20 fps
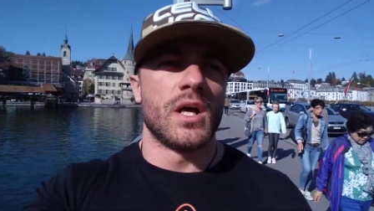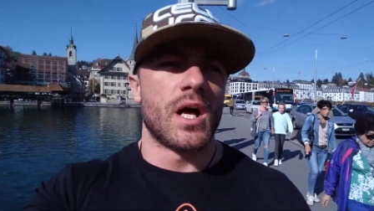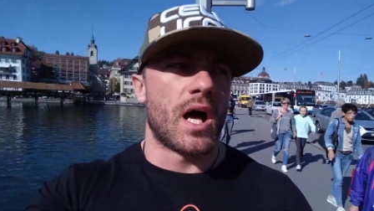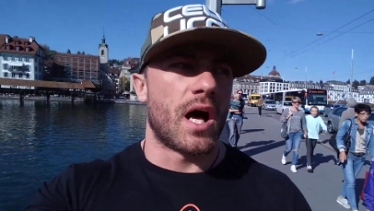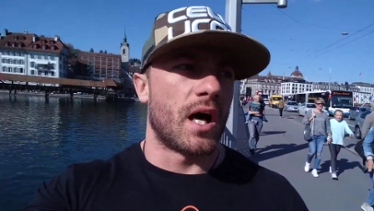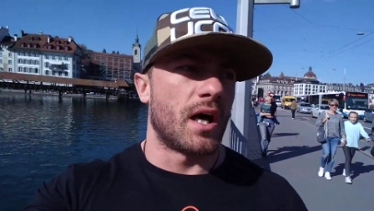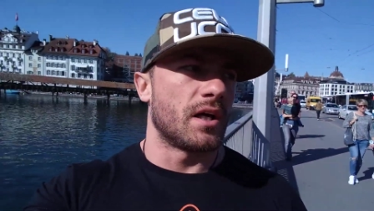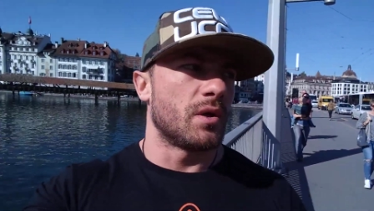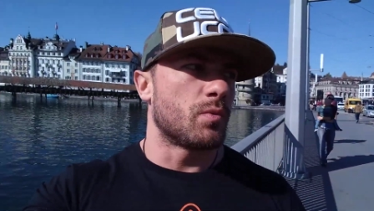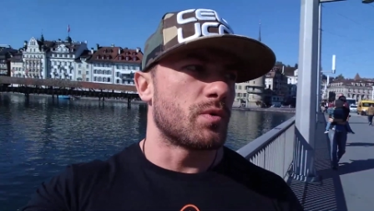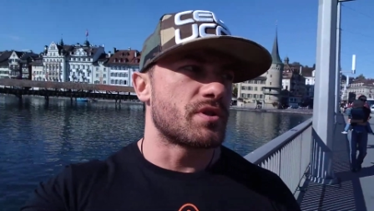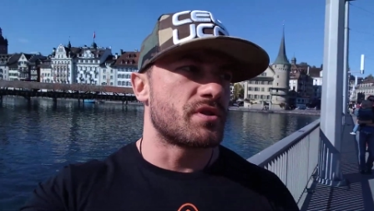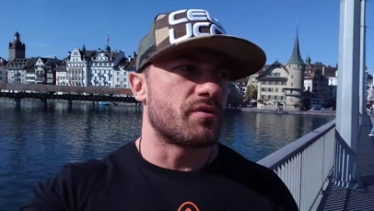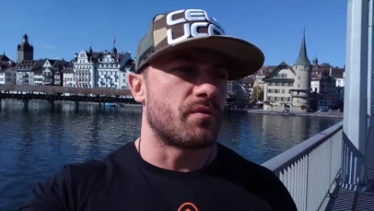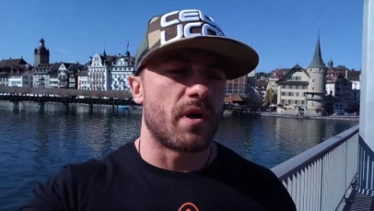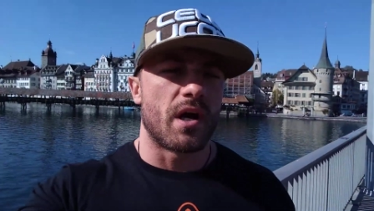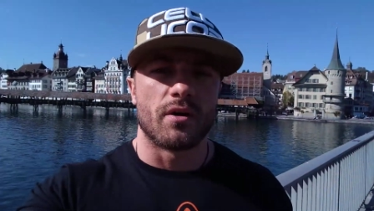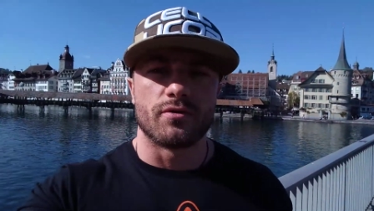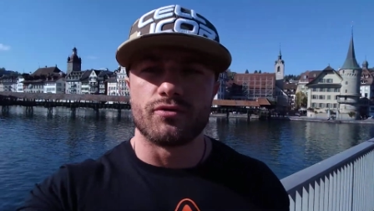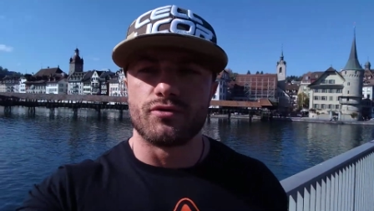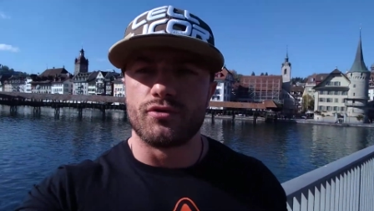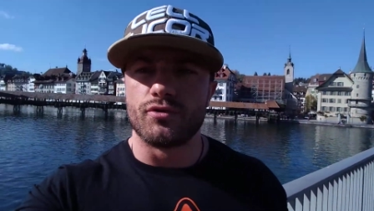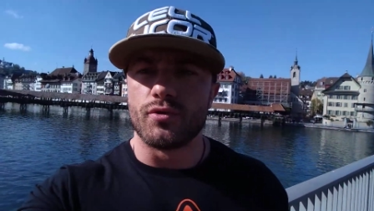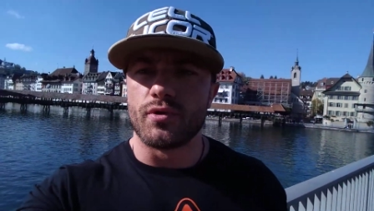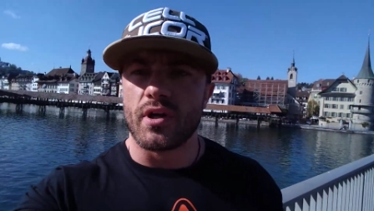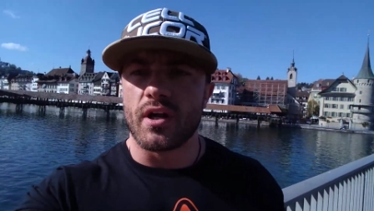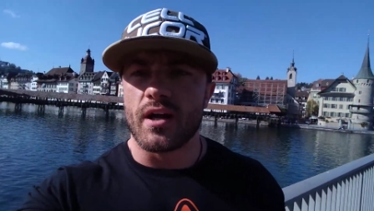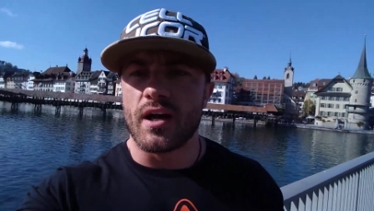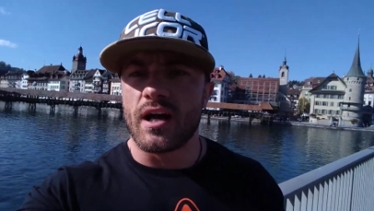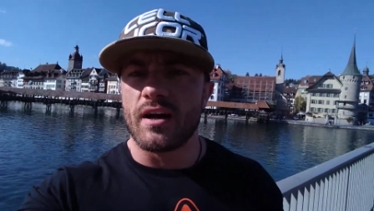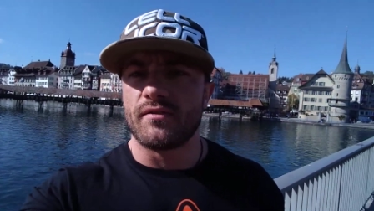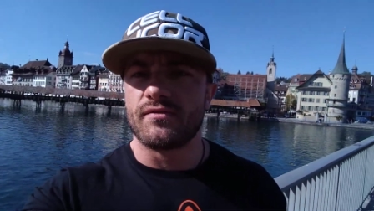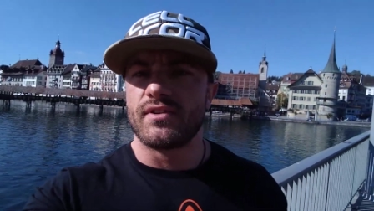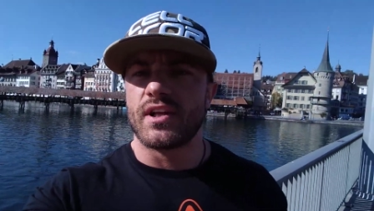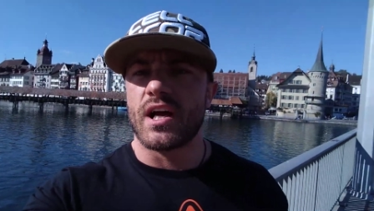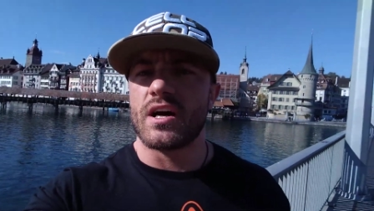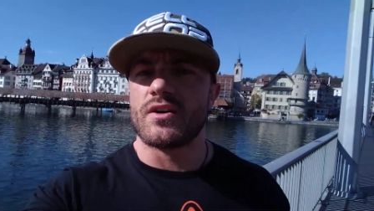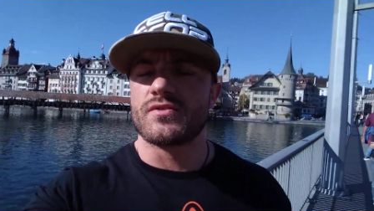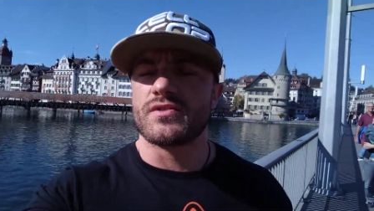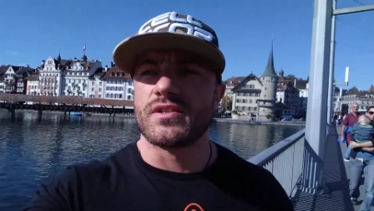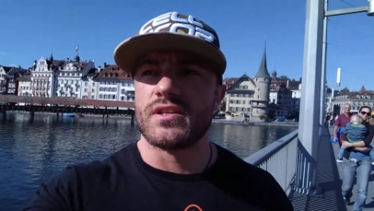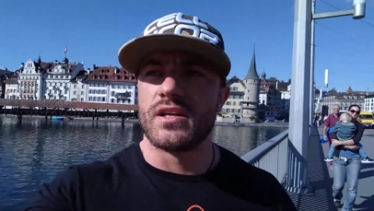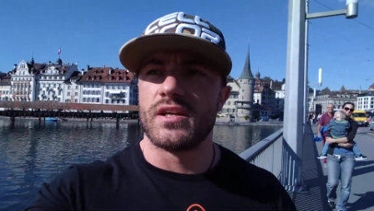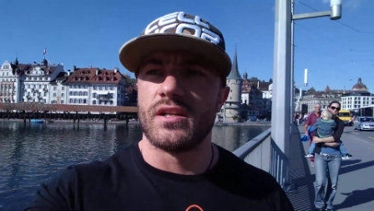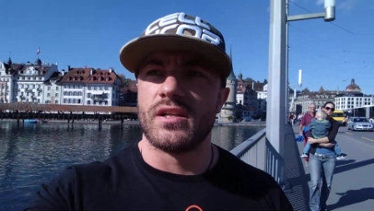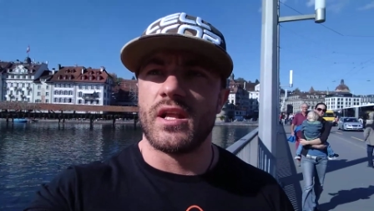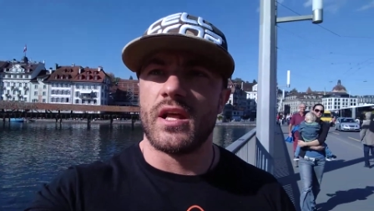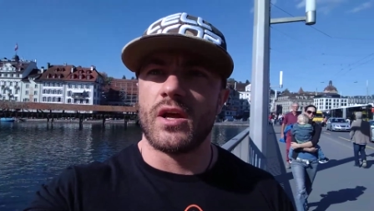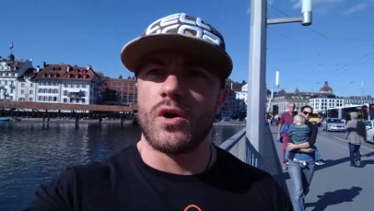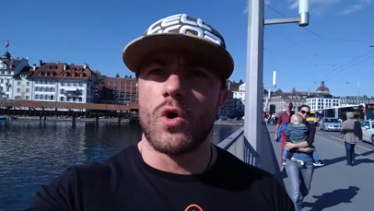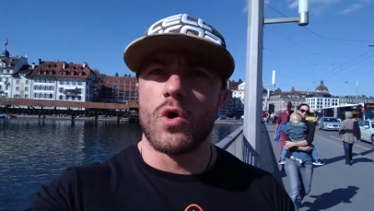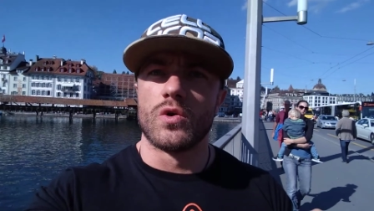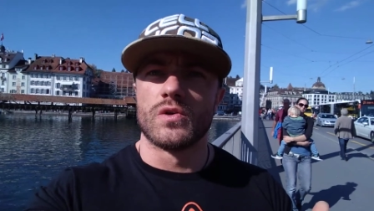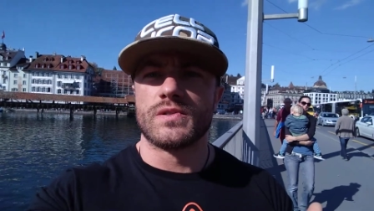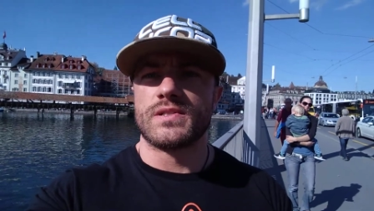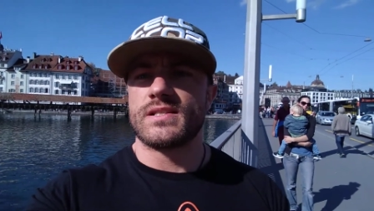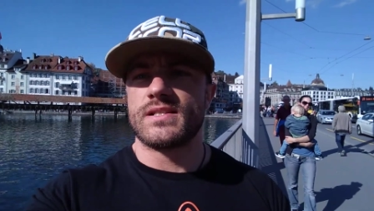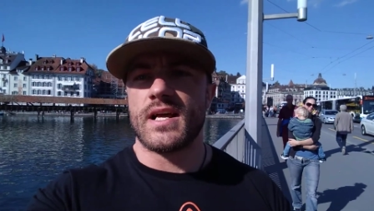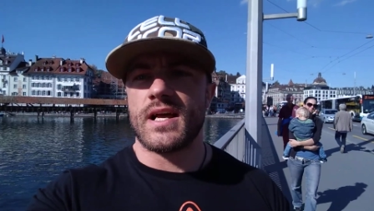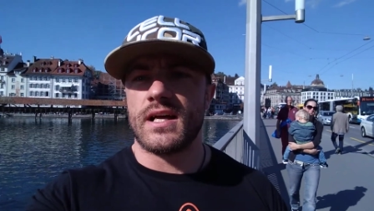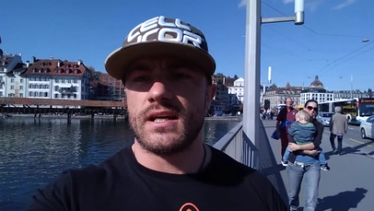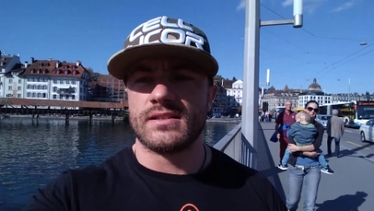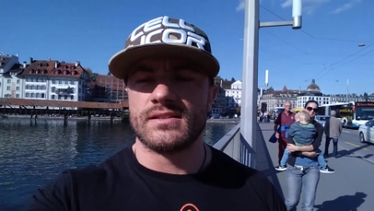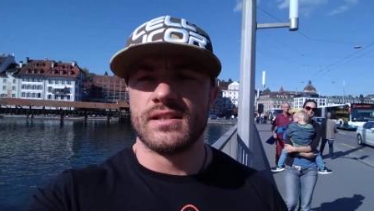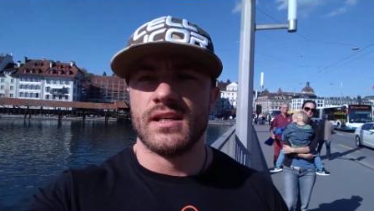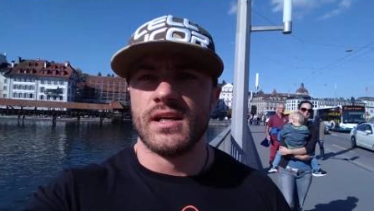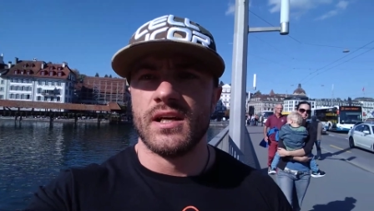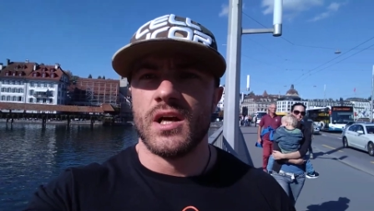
uh, it was around two and a half thousand and they all said,